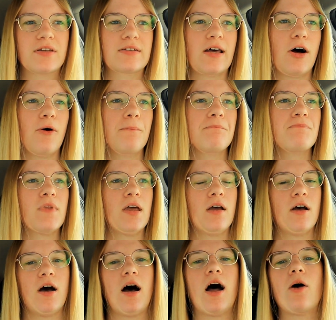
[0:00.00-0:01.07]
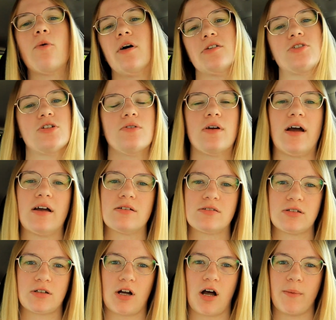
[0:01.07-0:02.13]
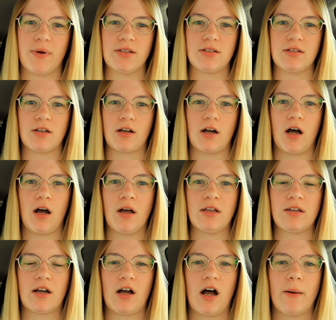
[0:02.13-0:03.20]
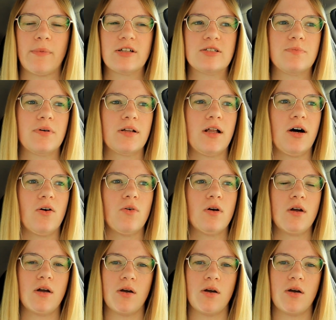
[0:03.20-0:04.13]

So I want you guys to comment in the comments below.